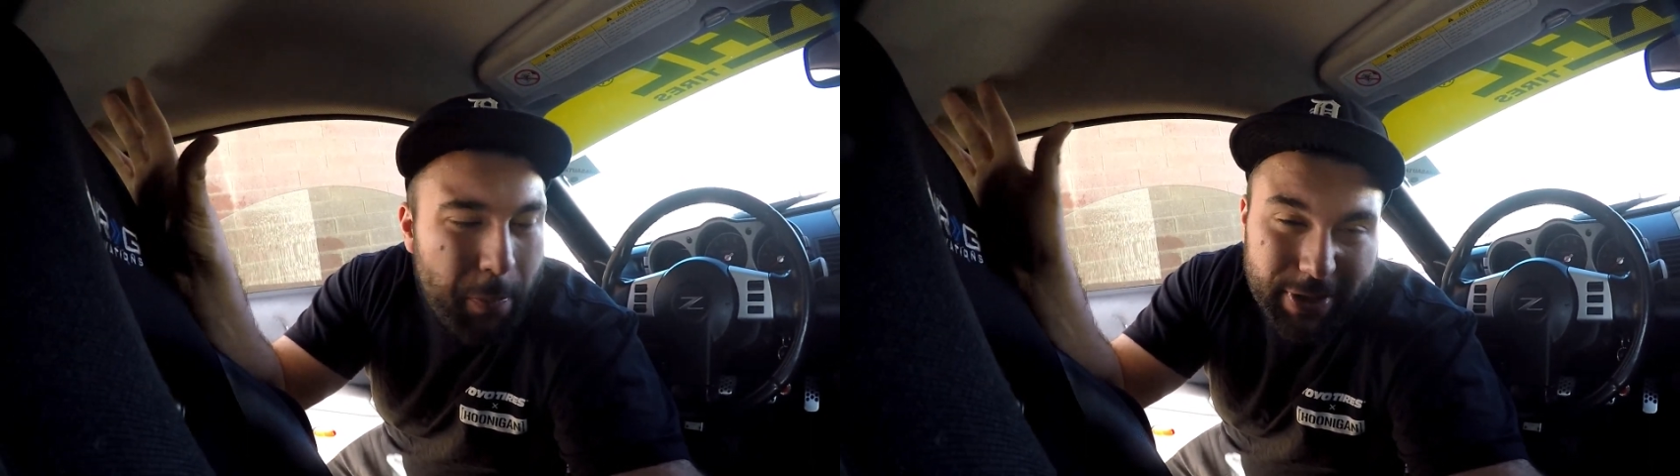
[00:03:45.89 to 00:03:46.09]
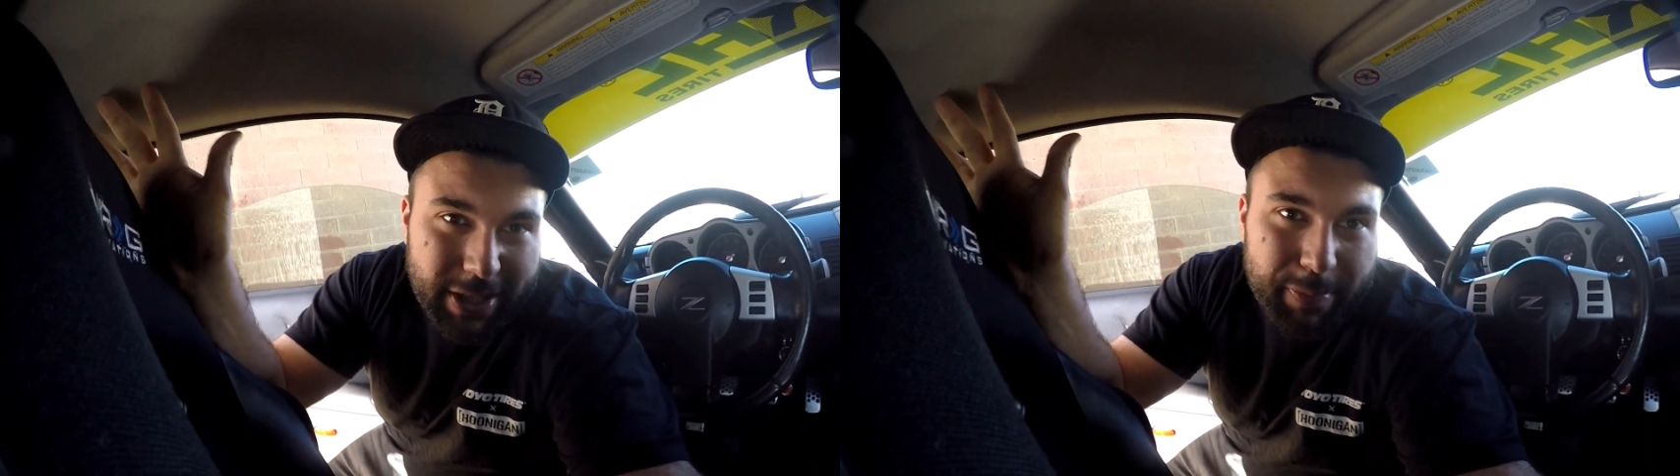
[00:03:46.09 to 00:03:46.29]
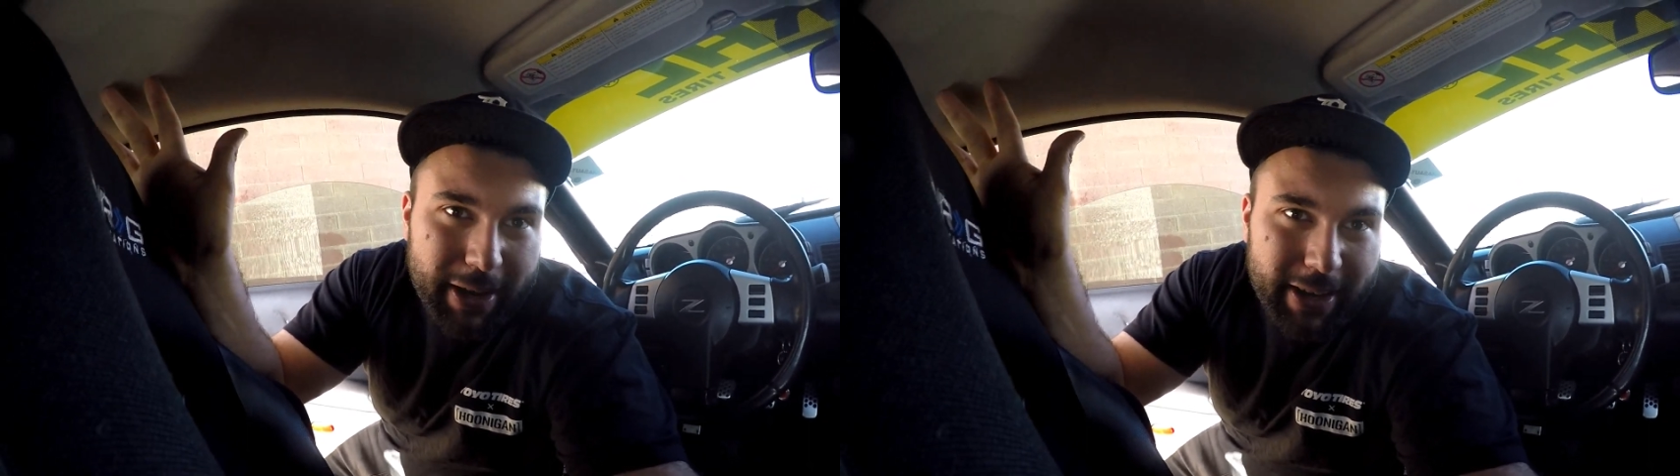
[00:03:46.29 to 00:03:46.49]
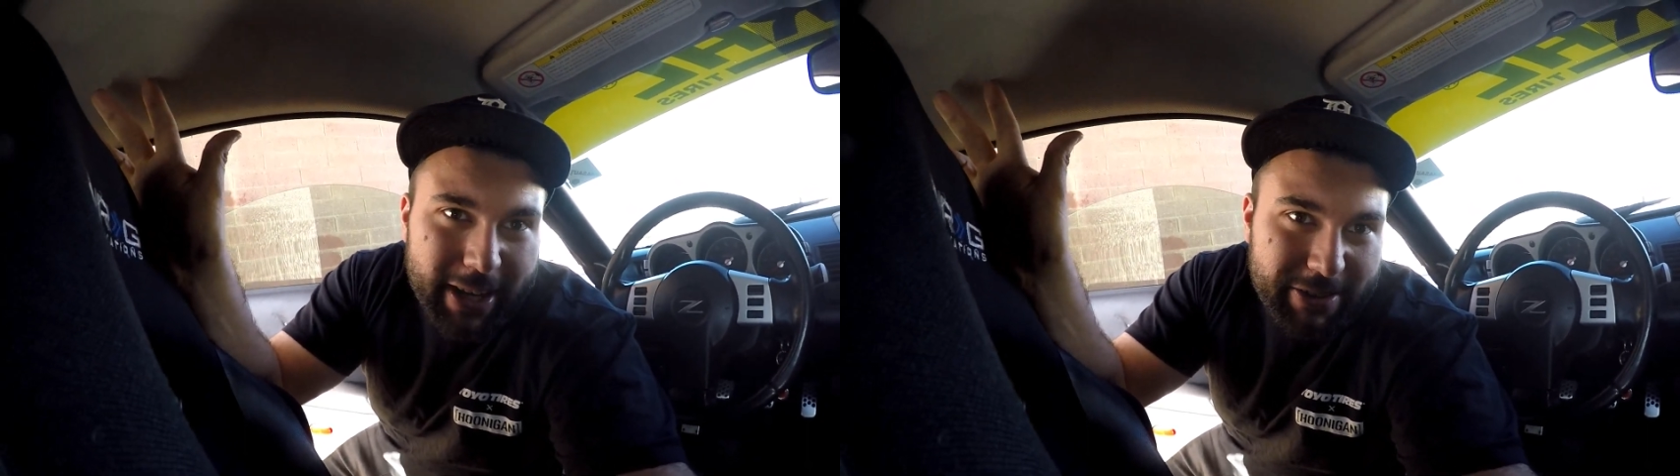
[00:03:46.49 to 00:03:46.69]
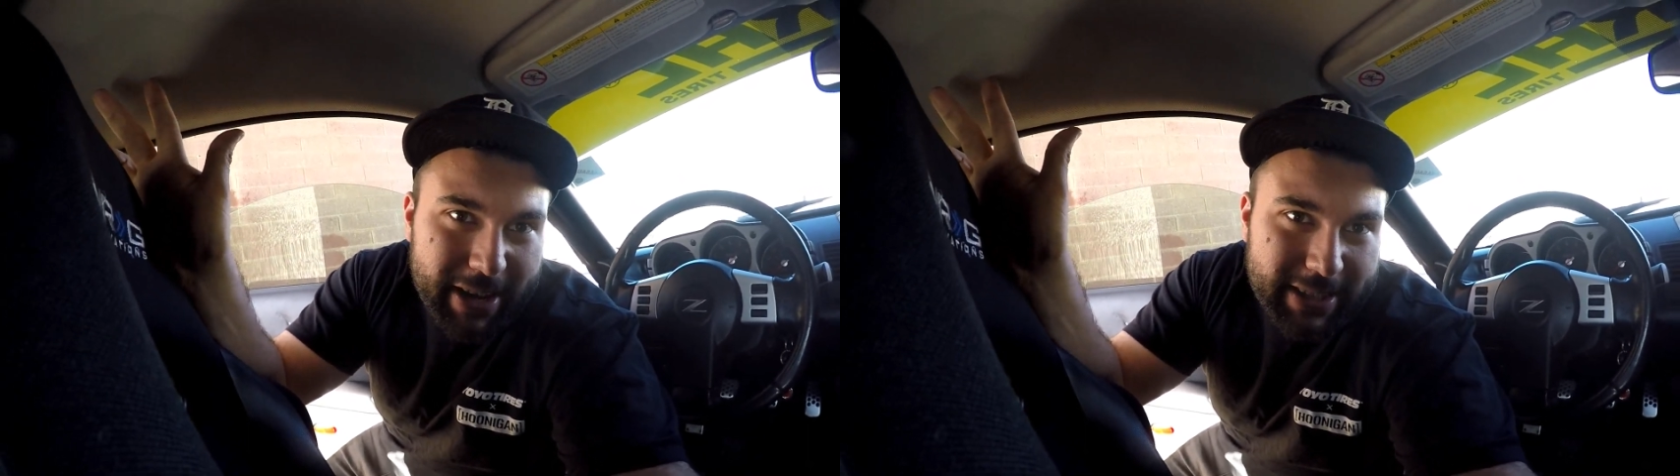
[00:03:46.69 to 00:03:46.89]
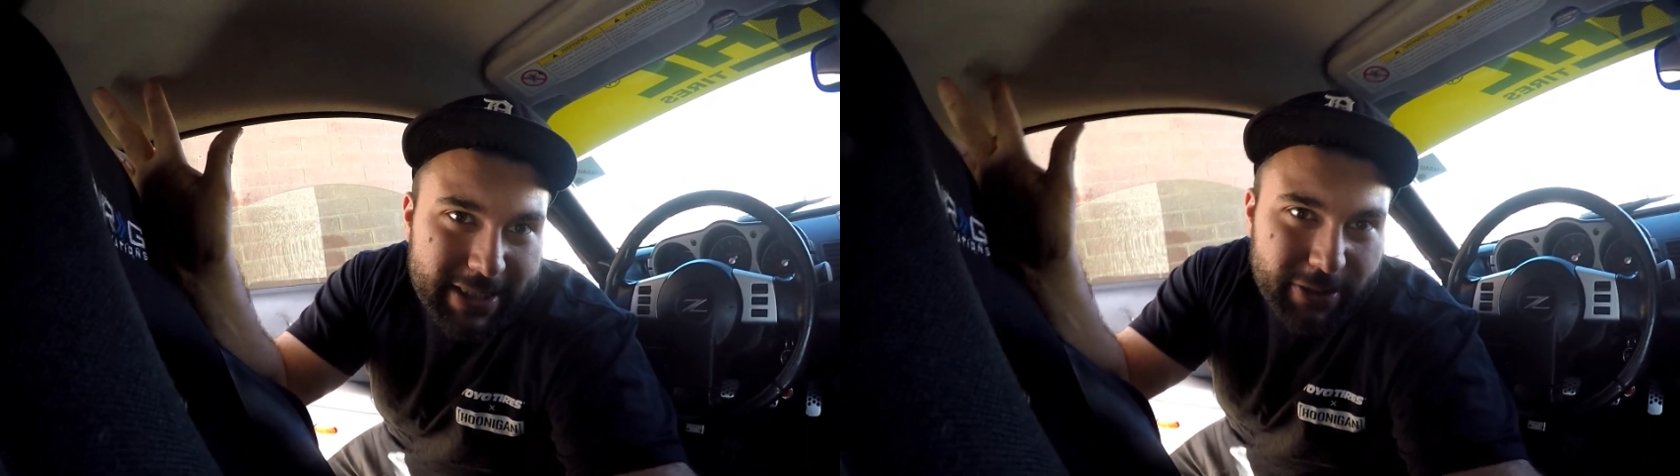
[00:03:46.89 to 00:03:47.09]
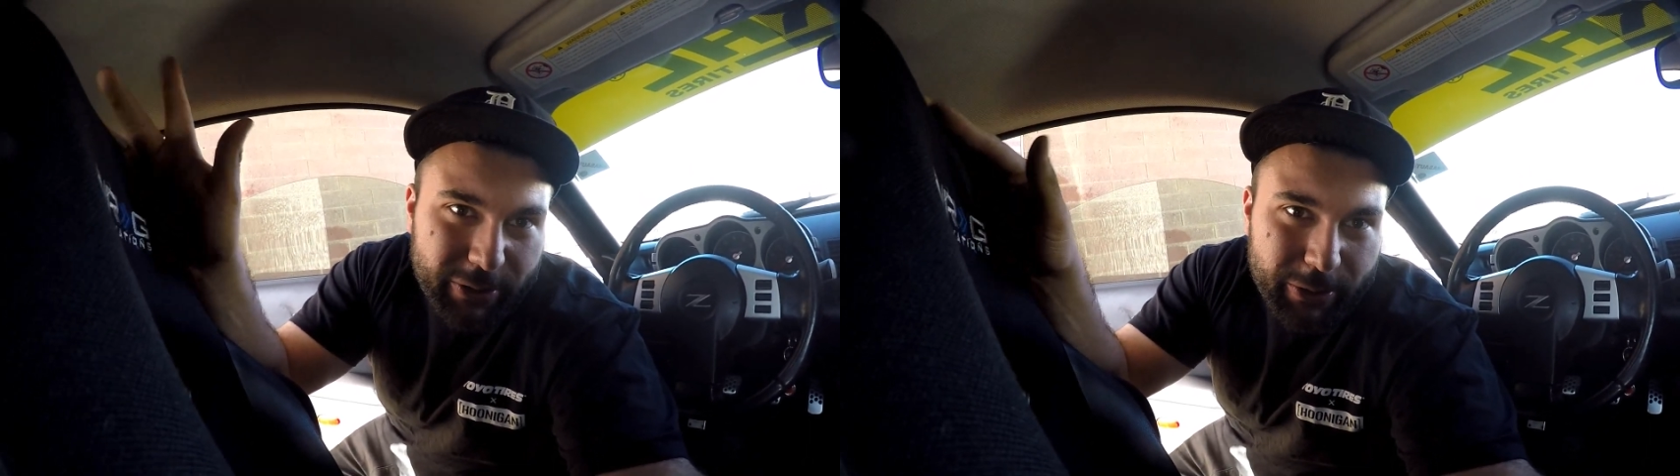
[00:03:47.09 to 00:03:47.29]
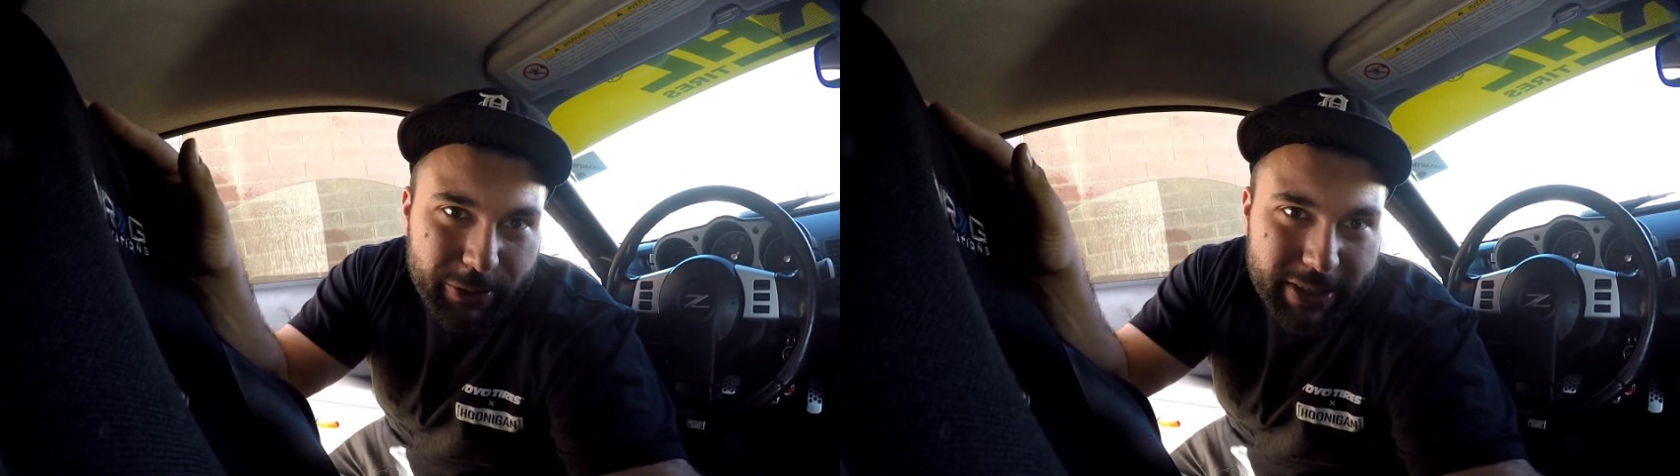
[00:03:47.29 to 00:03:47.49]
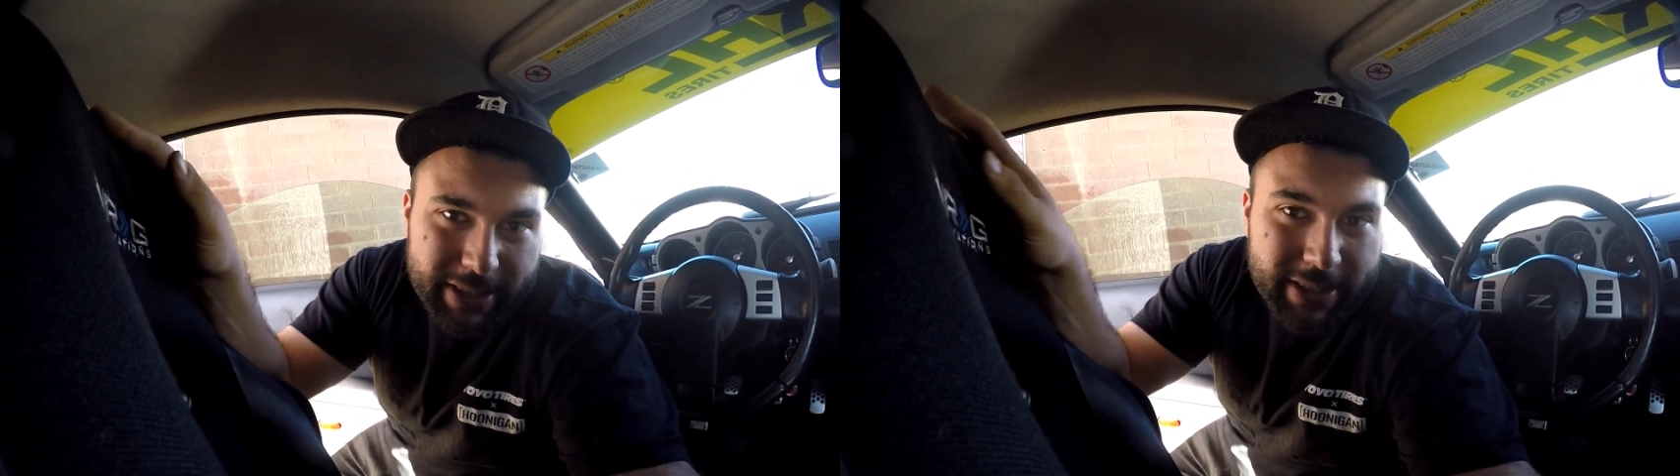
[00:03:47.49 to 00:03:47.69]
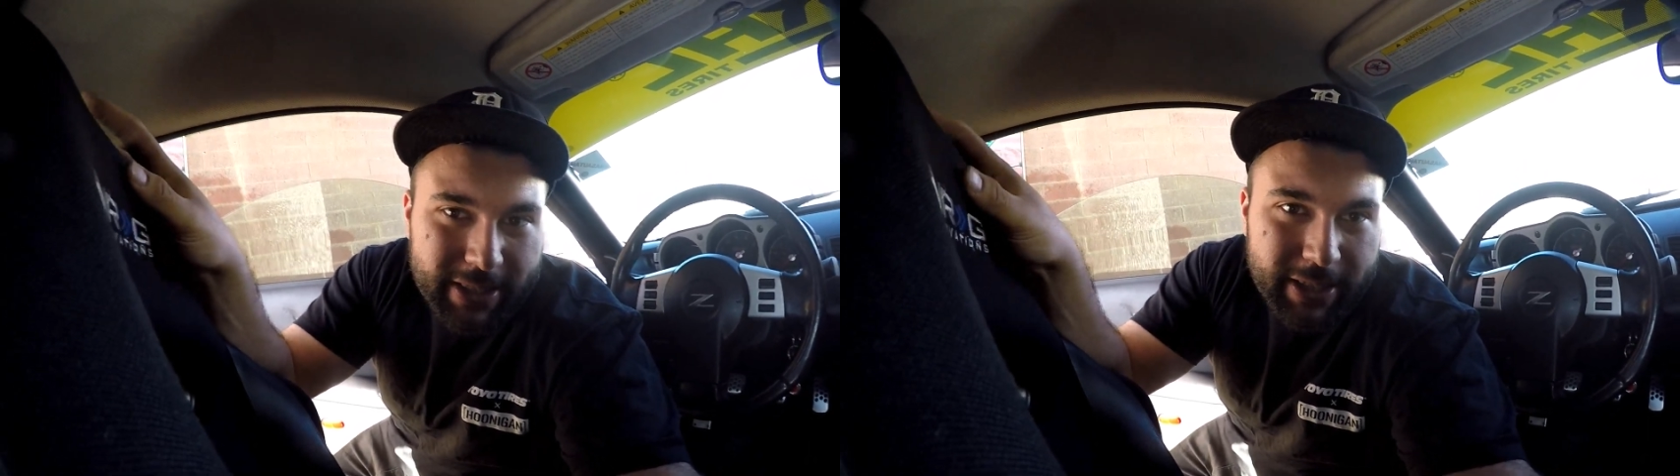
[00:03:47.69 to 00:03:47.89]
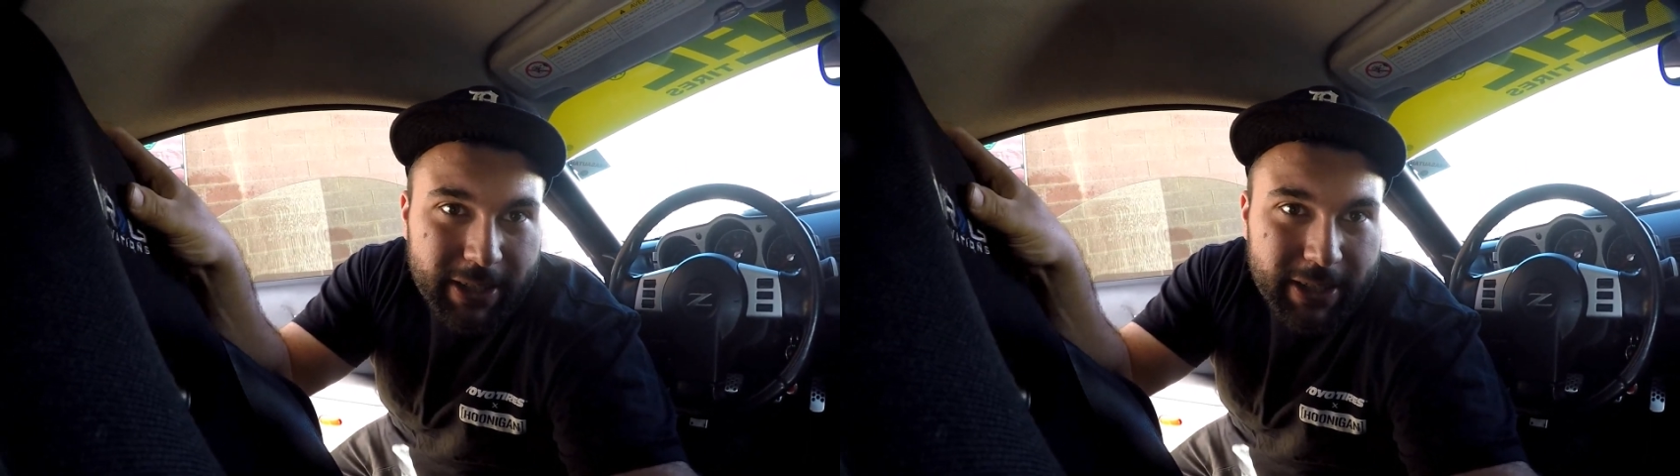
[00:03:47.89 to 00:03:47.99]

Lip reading: in this paint anyway. It's old, it's